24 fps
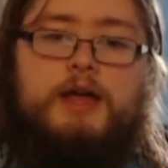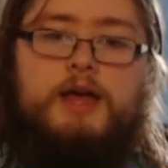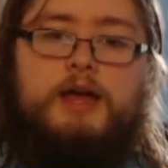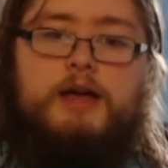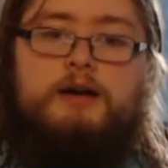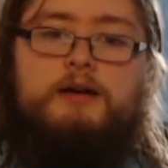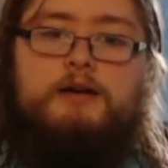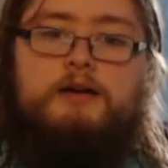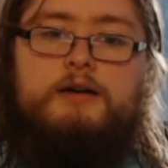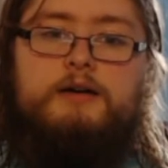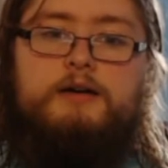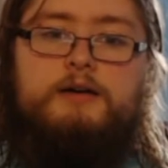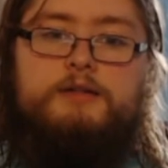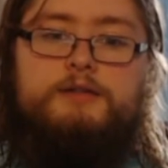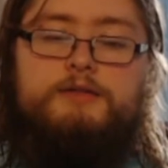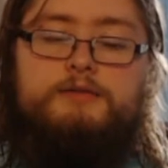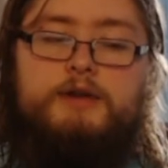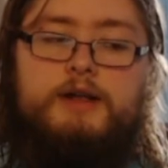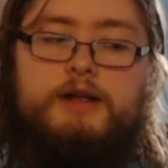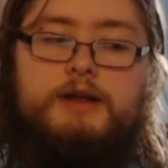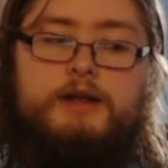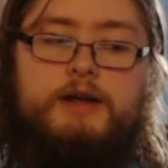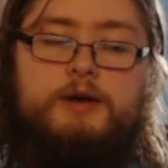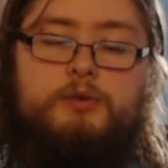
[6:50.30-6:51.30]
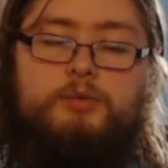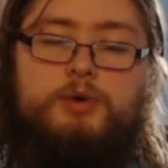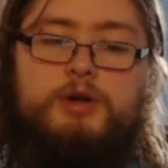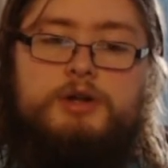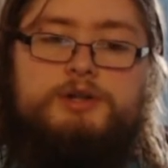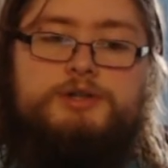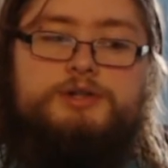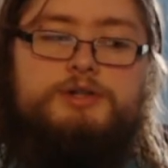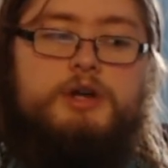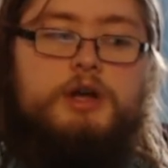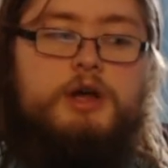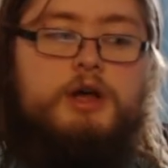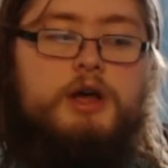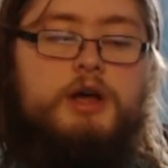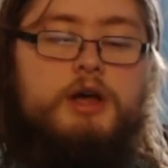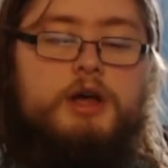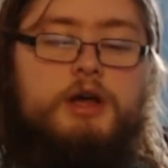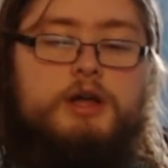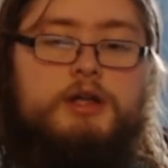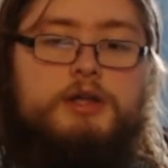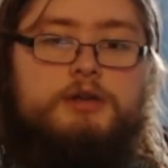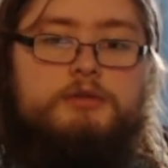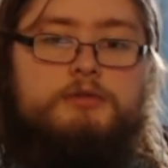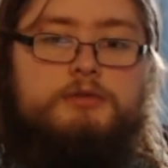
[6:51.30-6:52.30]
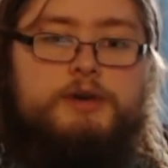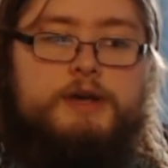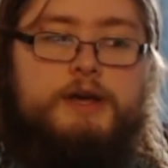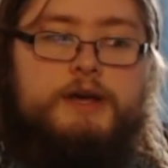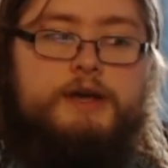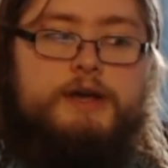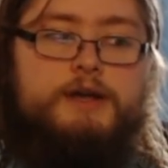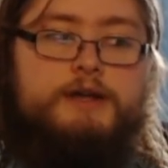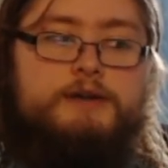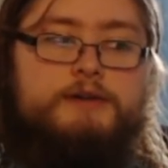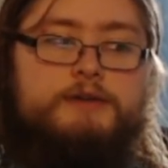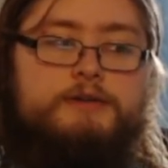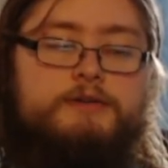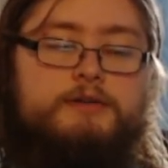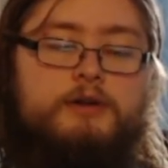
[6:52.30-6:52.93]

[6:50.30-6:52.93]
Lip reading: the rate at which you get